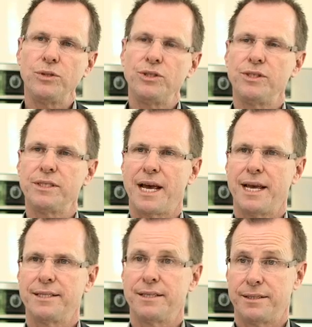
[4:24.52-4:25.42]
would you
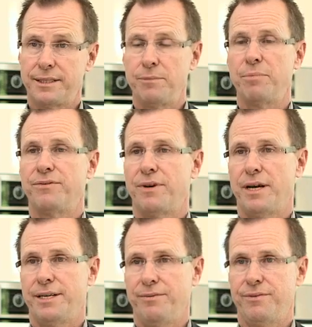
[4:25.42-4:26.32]
say is the Simplify
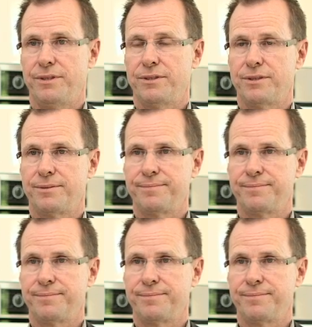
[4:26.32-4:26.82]
difference?